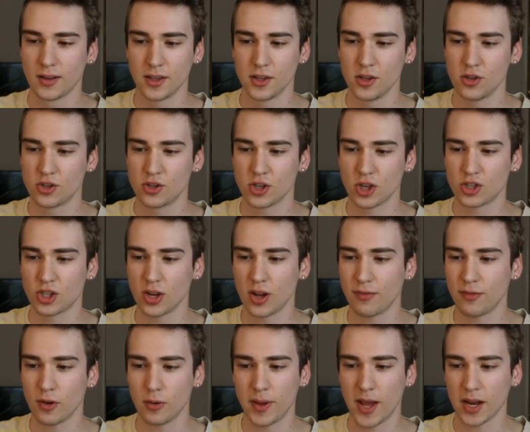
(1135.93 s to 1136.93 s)
You just
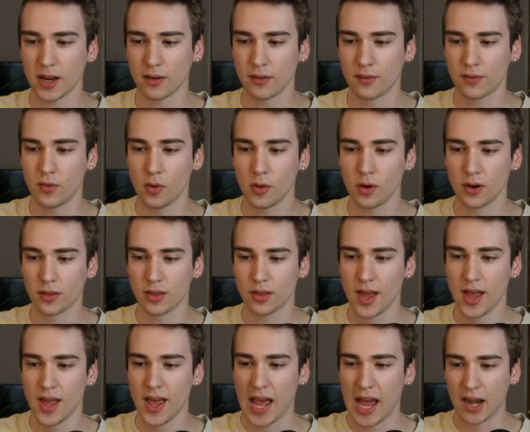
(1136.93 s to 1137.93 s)
shuffle back and forth,
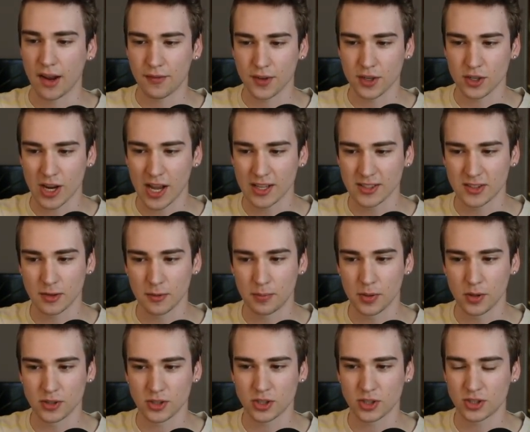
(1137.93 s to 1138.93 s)
and if he tries to
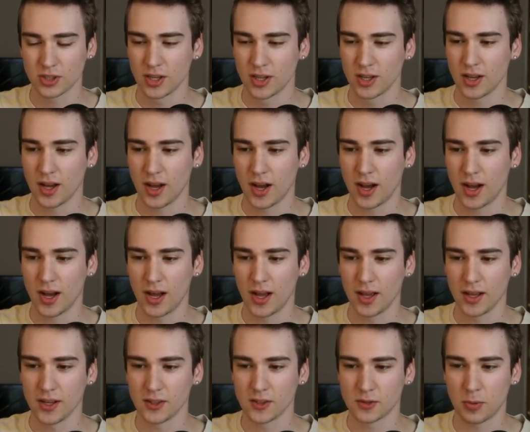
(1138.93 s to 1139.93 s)
push
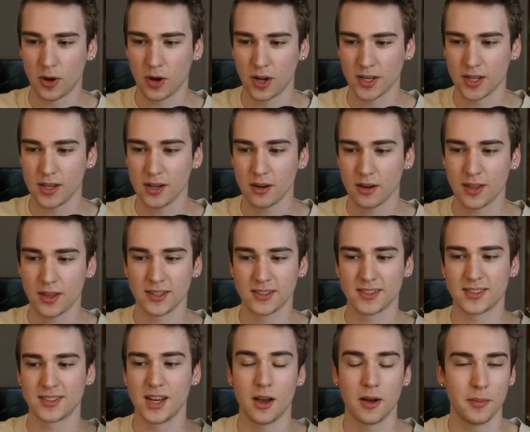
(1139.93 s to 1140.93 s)
his pawn here, then he
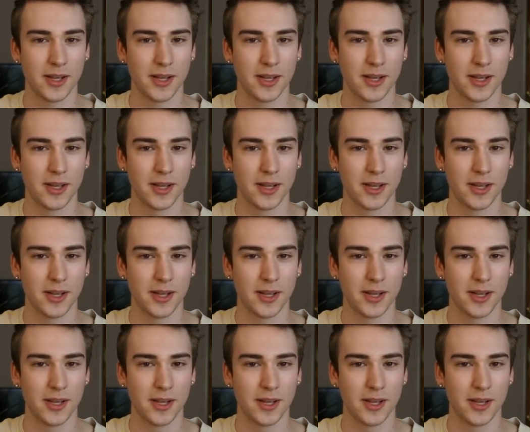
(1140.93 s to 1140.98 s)
stalemates